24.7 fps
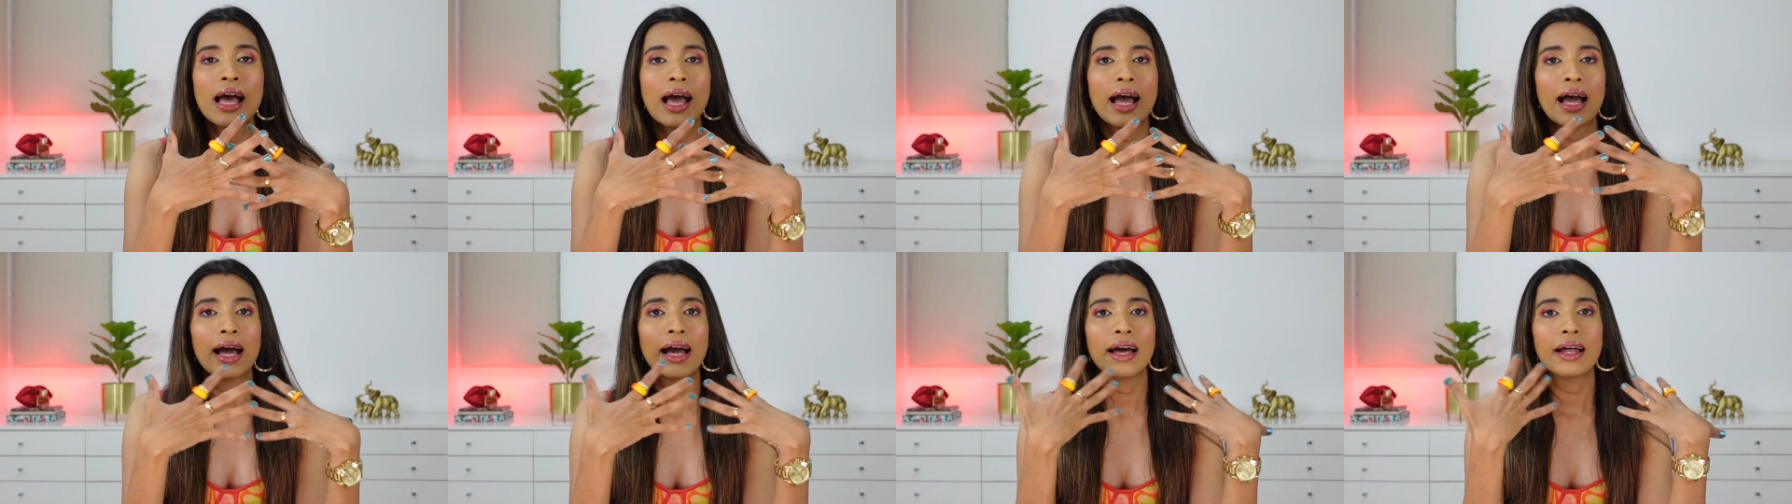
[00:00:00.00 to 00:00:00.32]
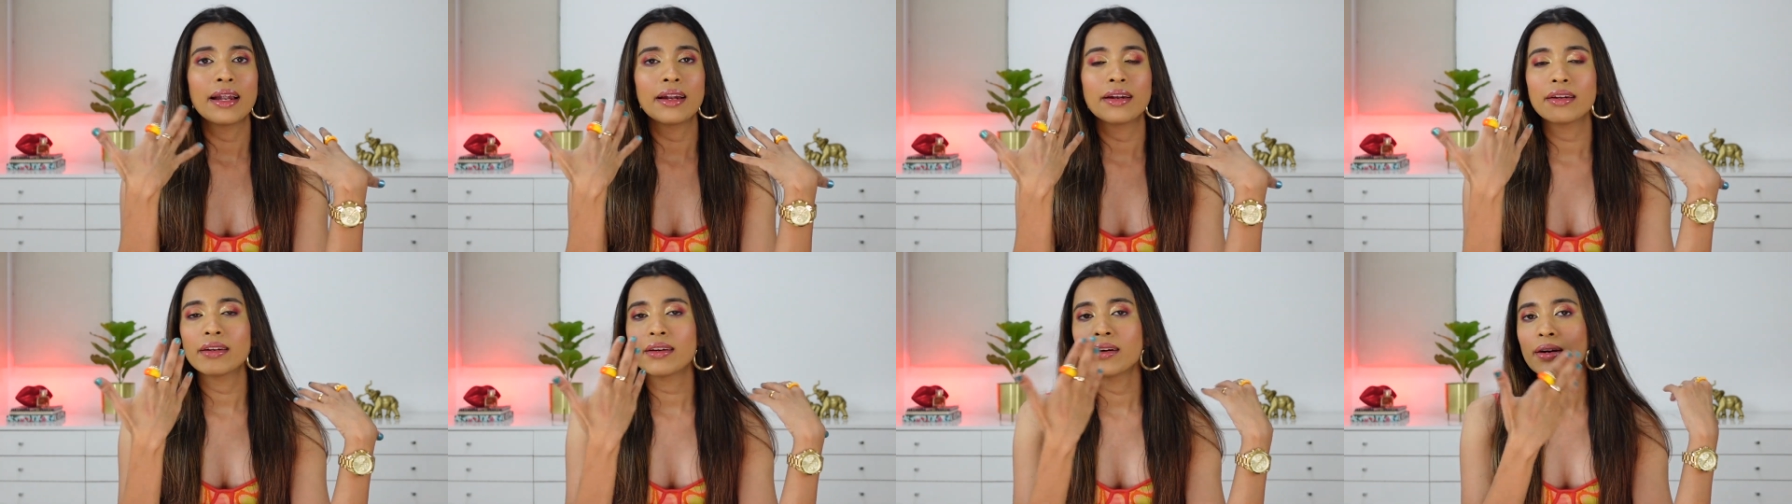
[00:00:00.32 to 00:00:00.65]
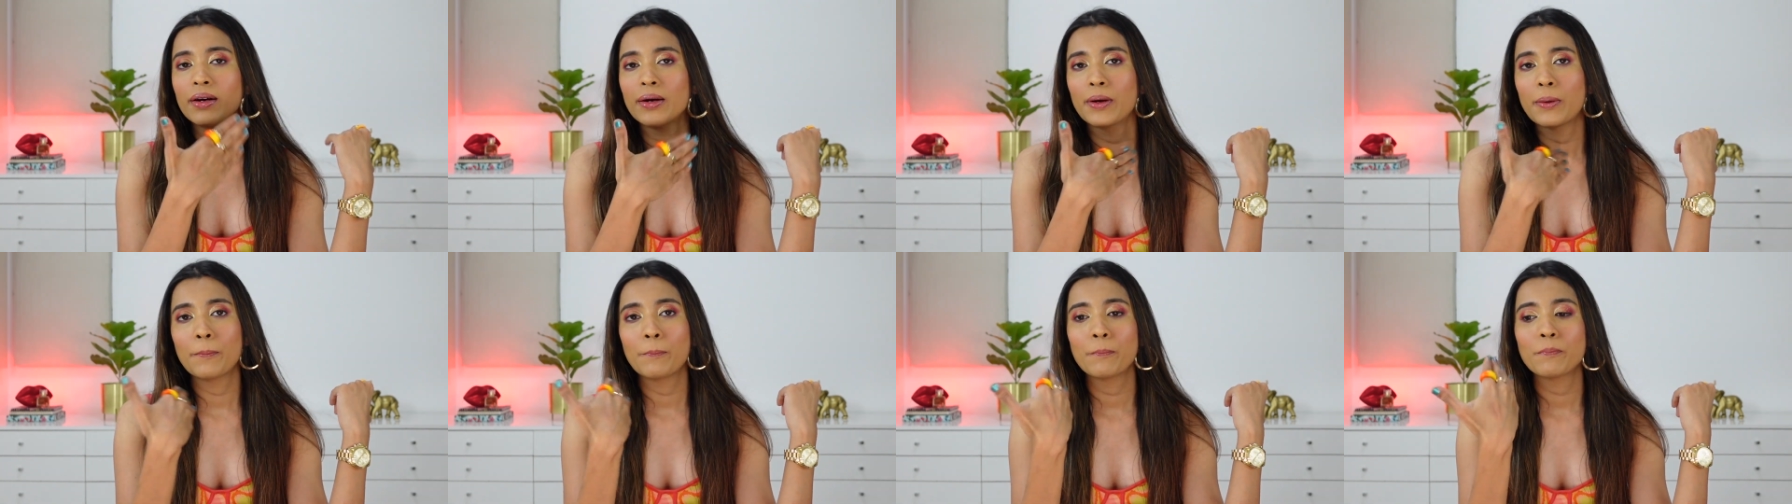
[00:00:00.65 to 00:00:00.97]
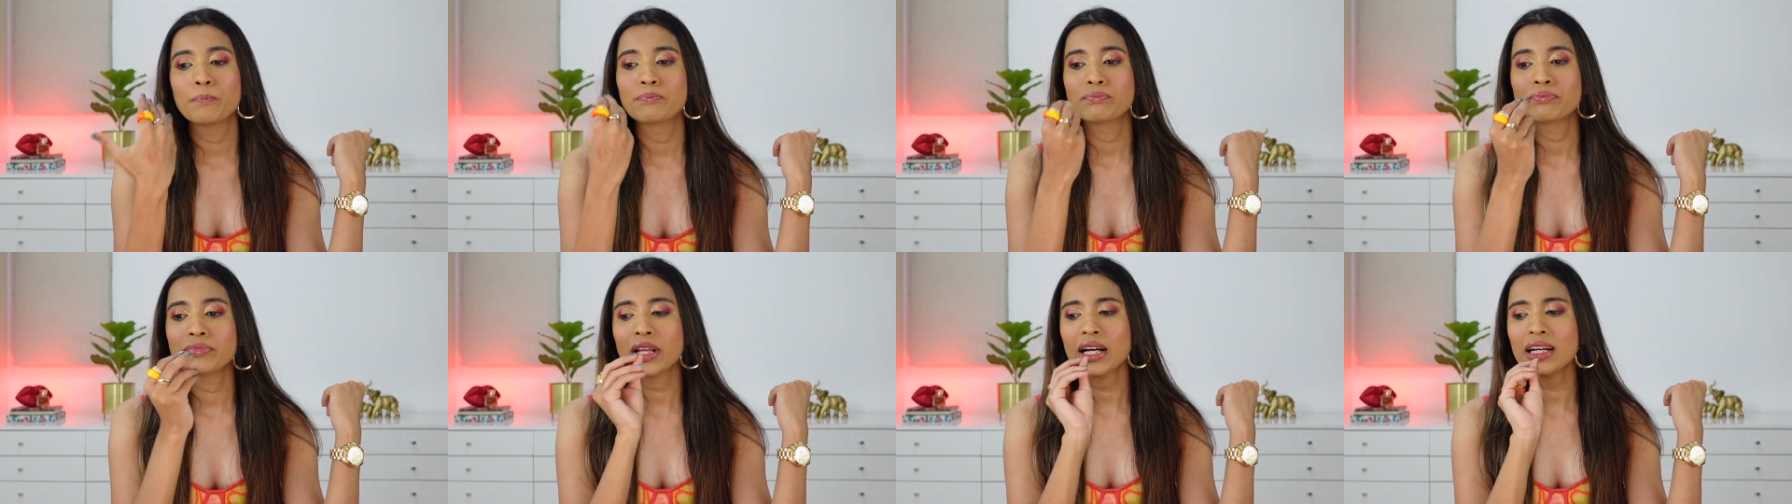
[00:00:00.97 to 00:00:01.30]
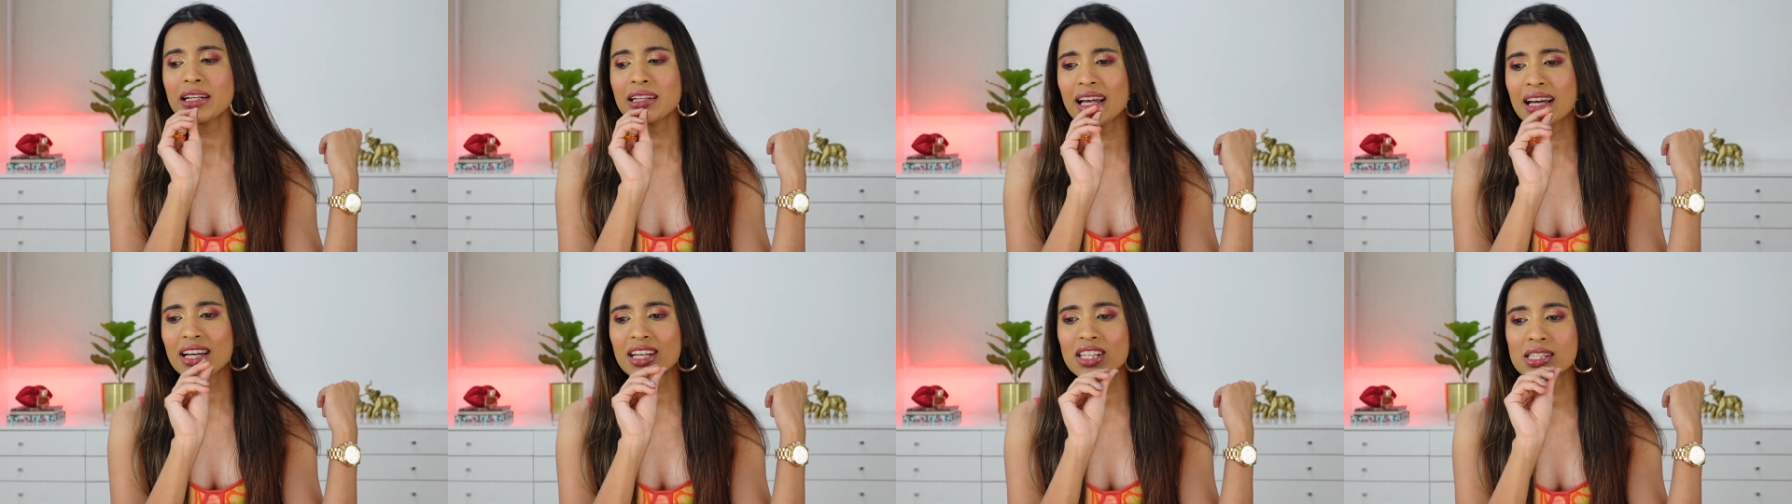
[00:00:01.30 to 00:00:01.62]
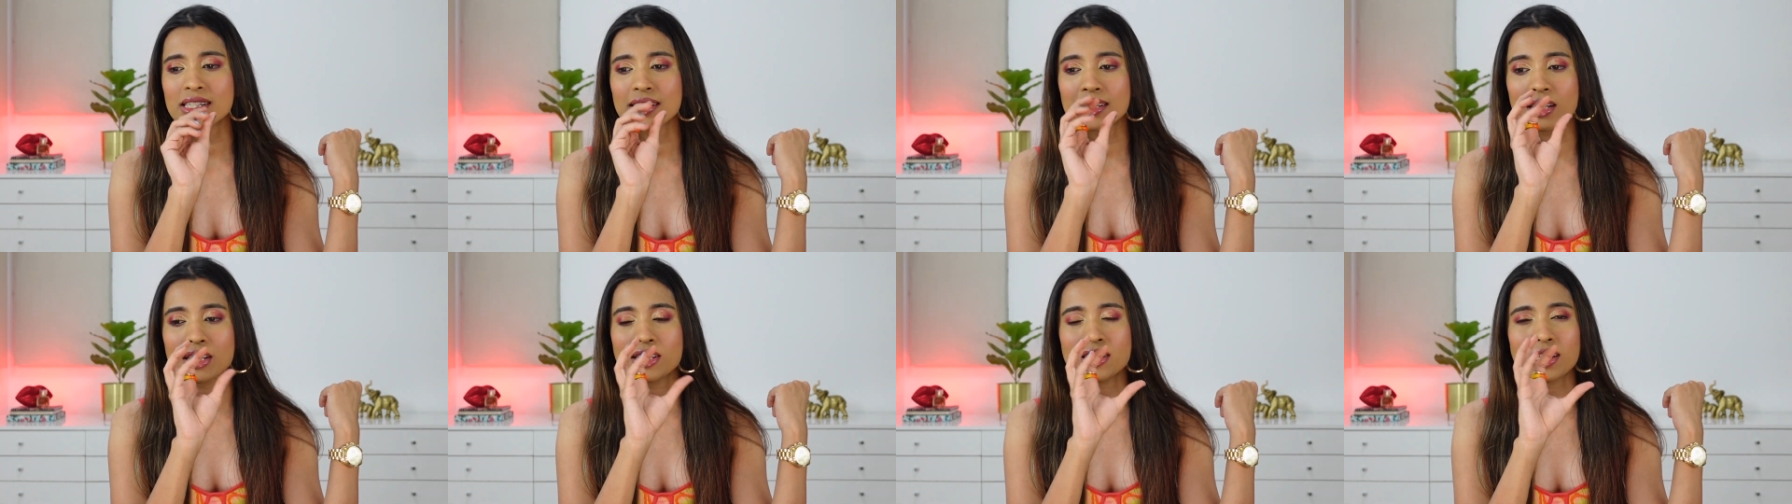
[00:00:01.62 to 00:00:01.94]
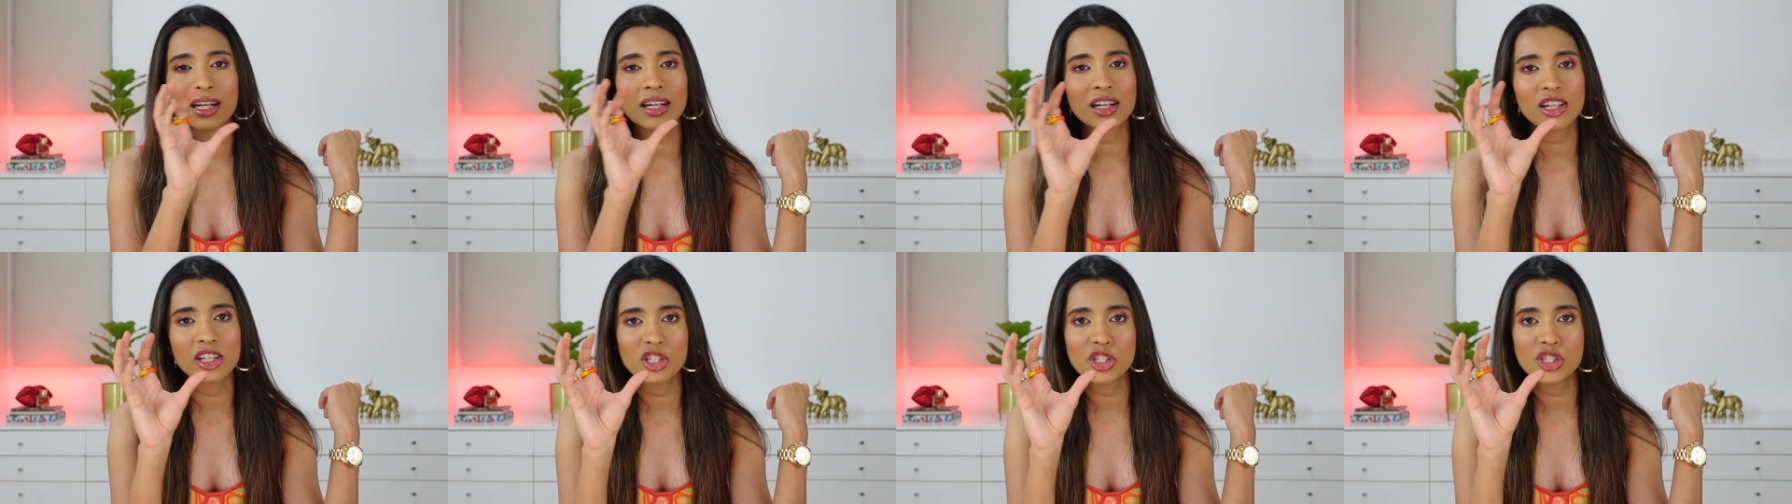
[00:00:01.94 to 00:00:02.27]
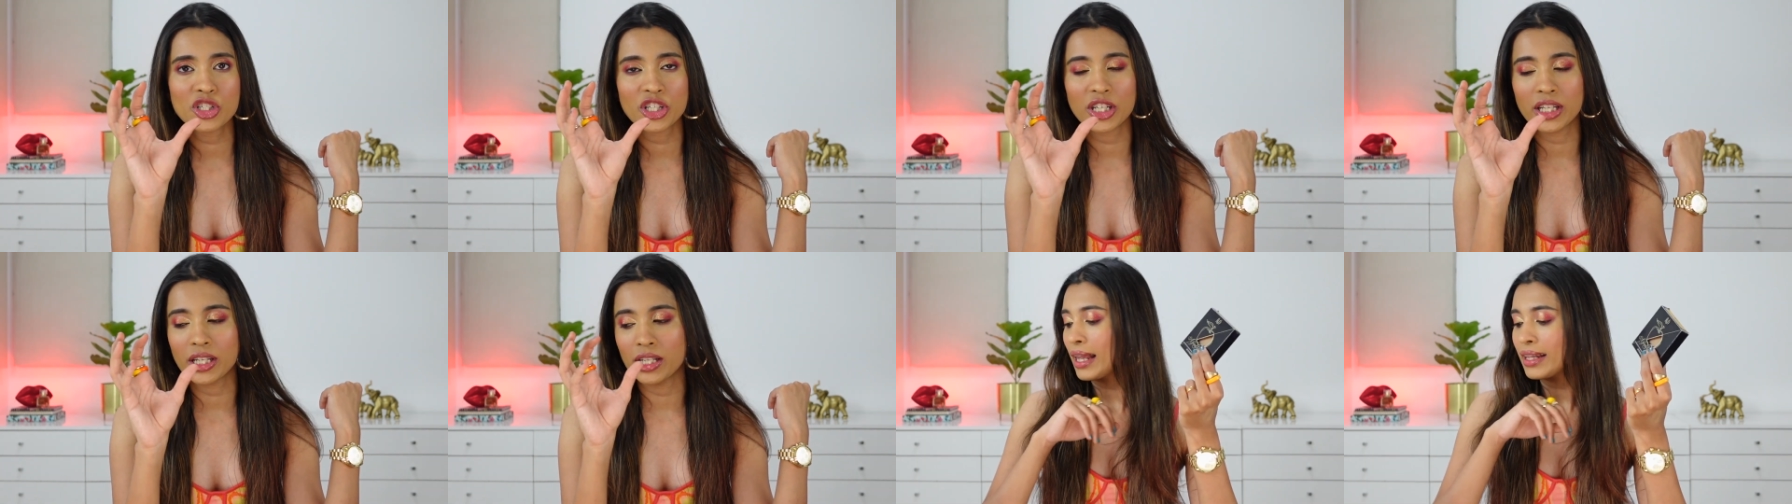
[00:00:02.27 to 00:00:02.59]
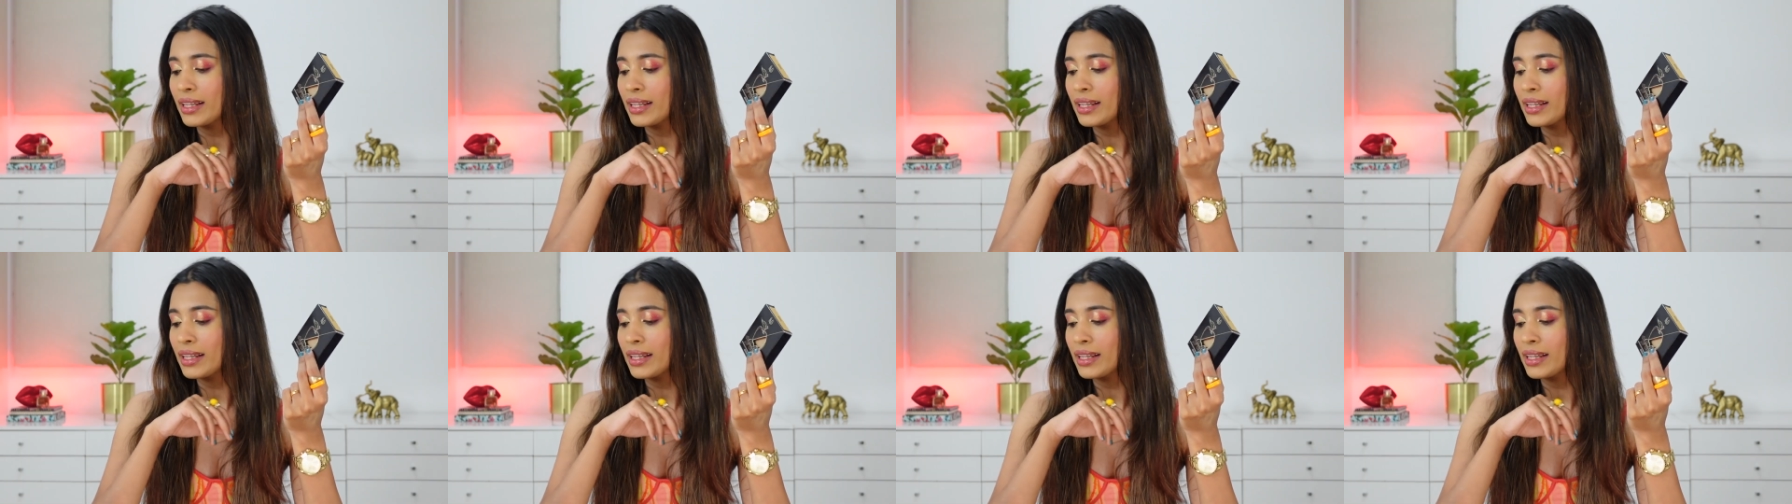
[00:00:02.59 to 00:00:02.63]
and a nice subtle sheen.